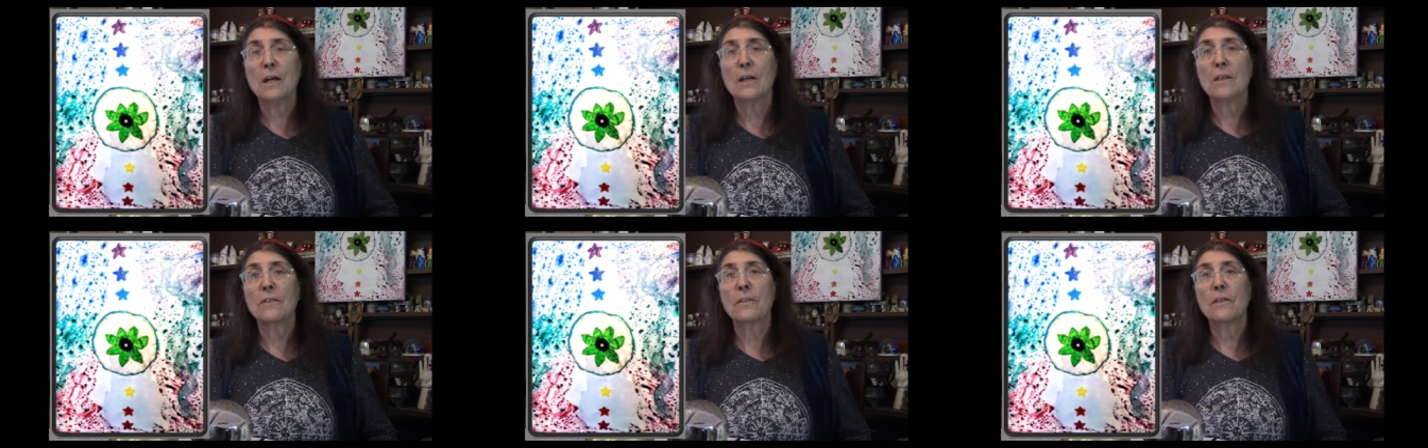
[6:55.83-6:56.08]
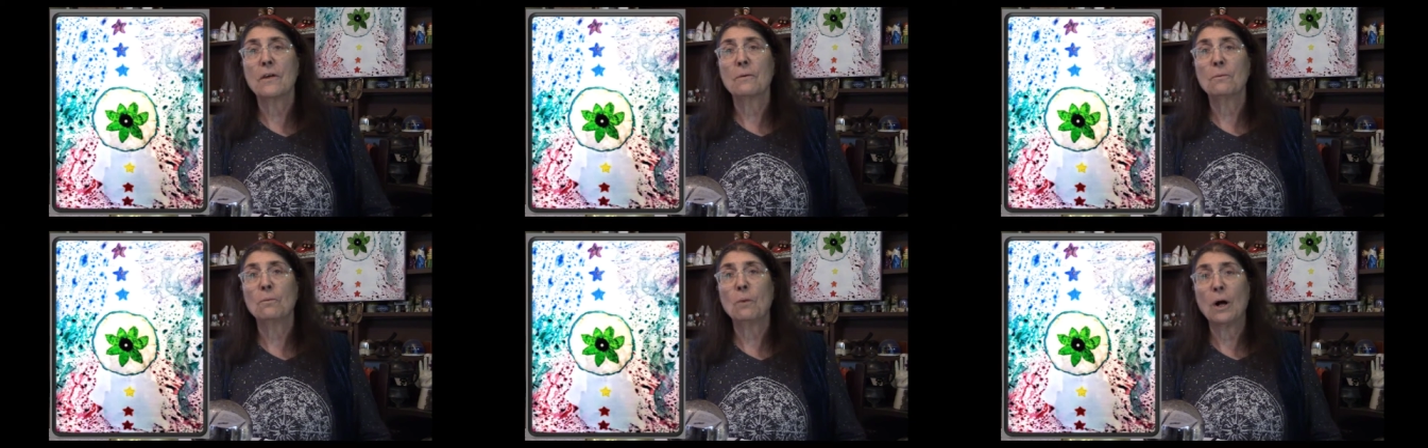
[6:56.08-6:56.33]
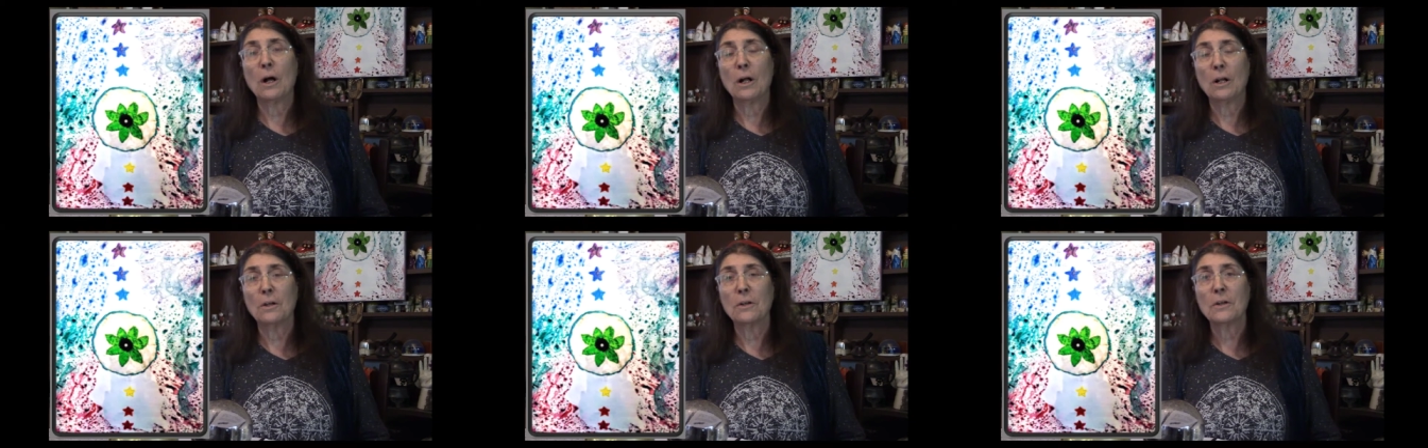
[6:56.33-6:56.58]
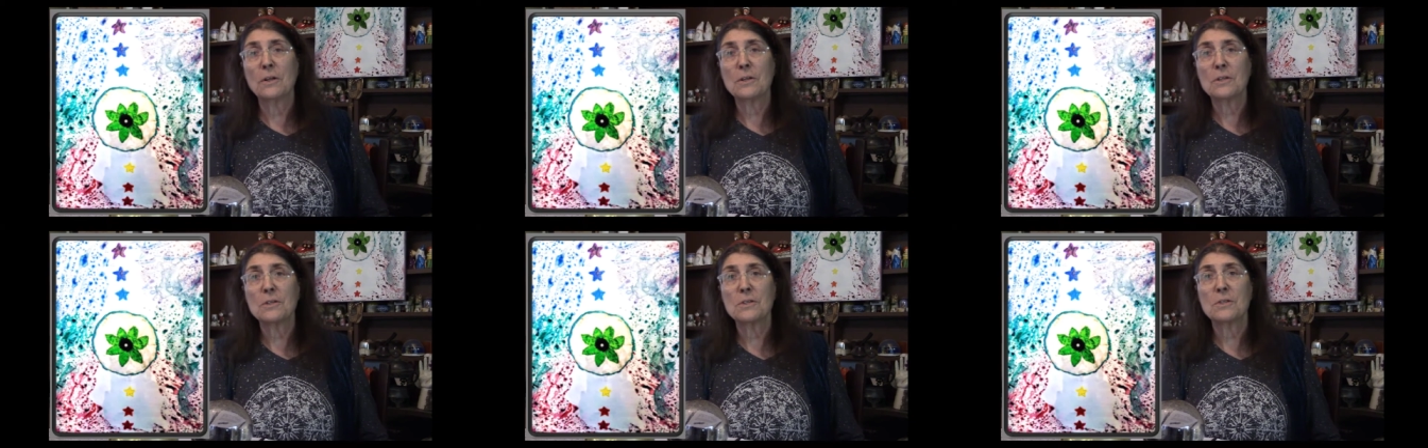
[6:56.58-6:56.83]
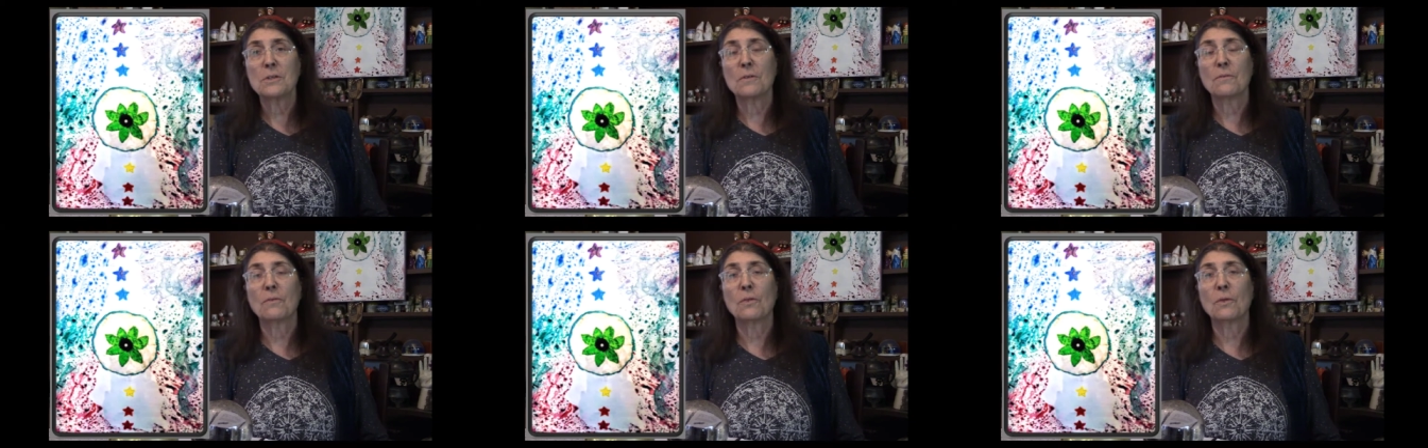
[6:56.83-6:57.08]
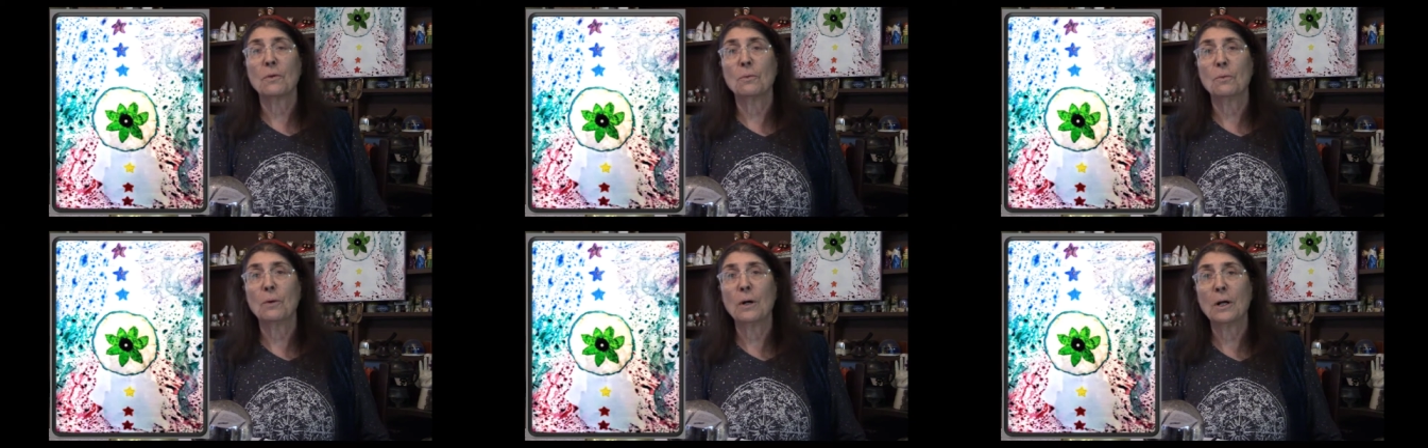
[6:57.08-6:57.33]
the wellness of
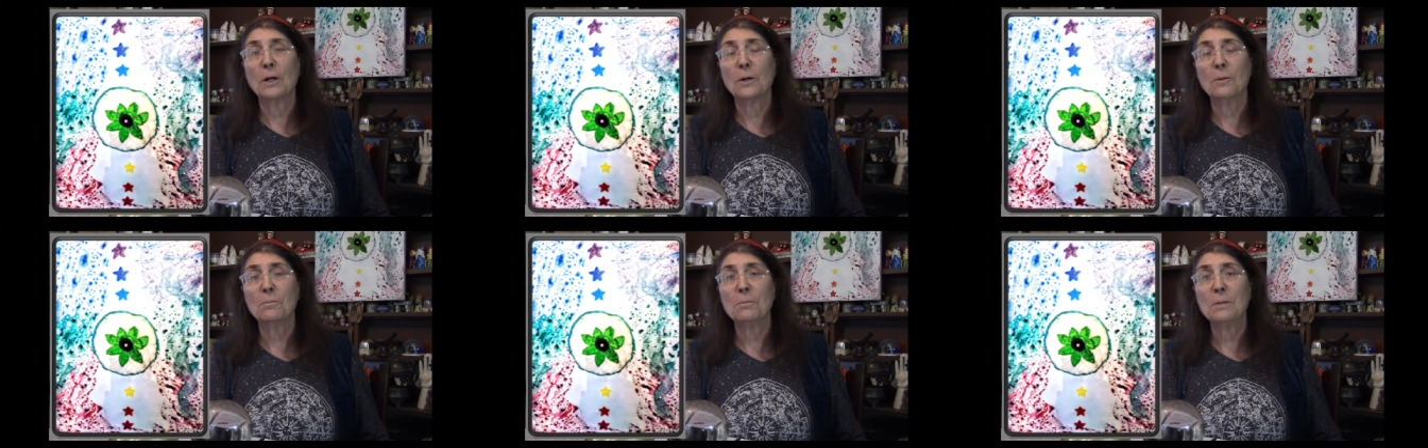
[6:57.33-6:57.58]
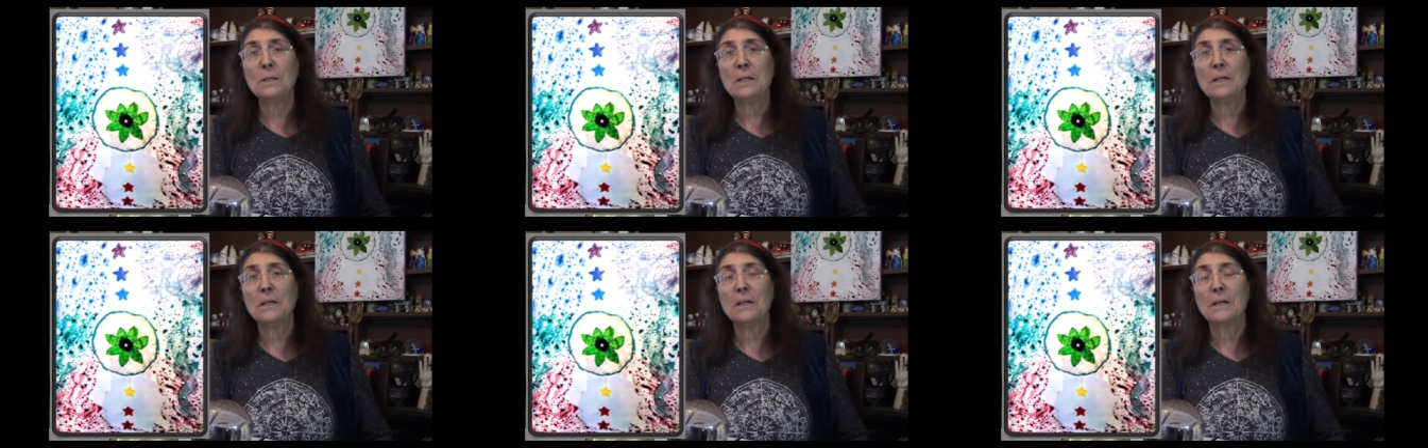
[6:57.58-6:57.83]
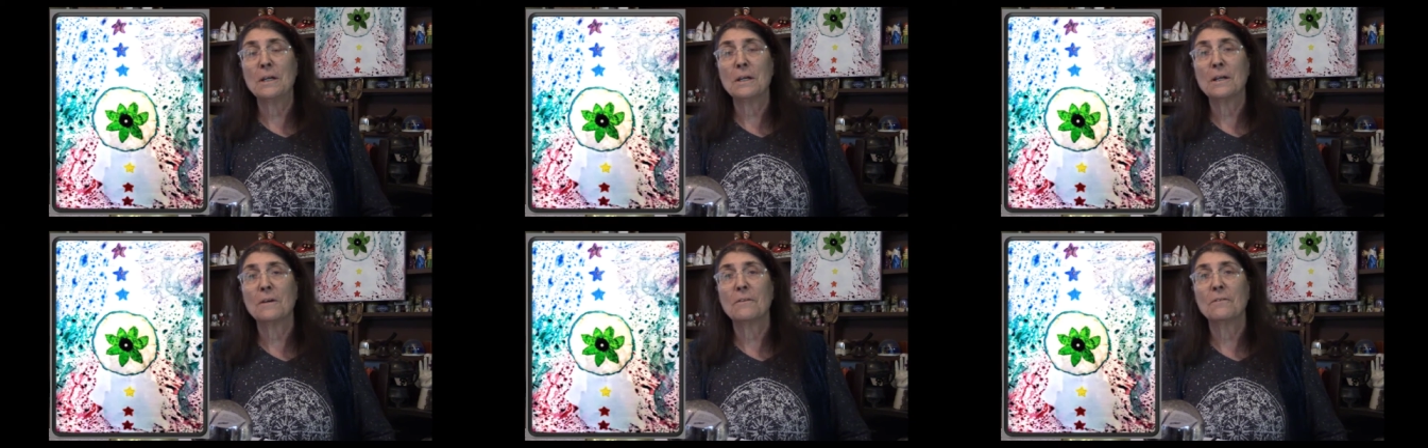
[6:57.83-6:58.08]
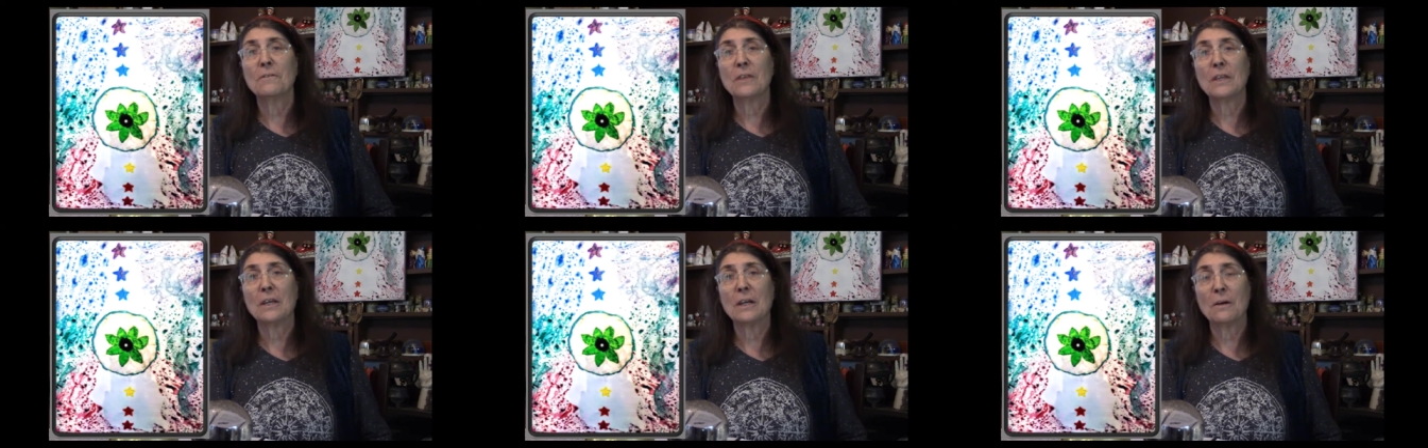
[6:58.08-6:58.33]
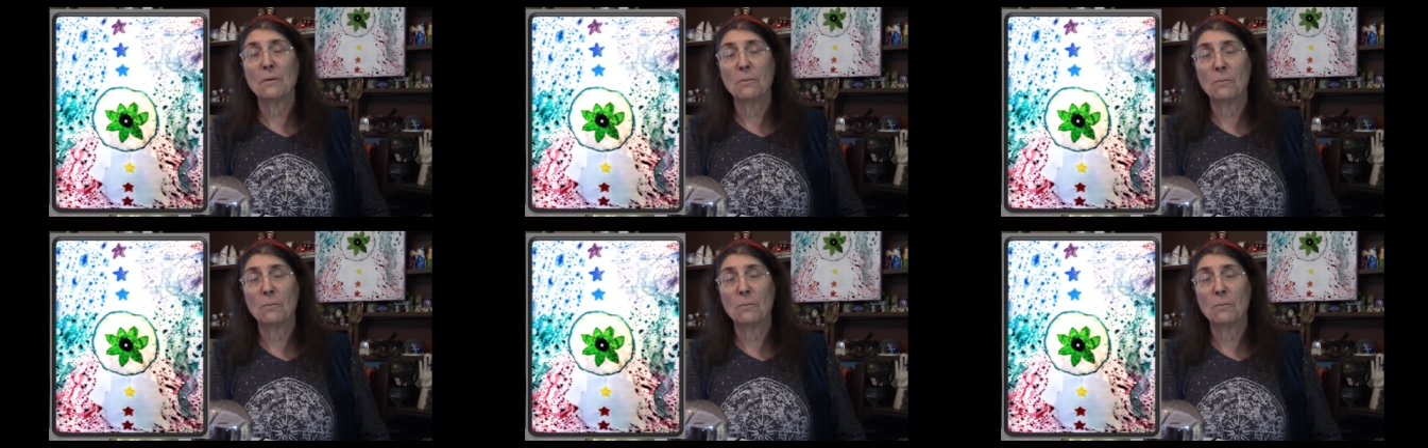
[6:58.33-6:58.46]
the well-being of the,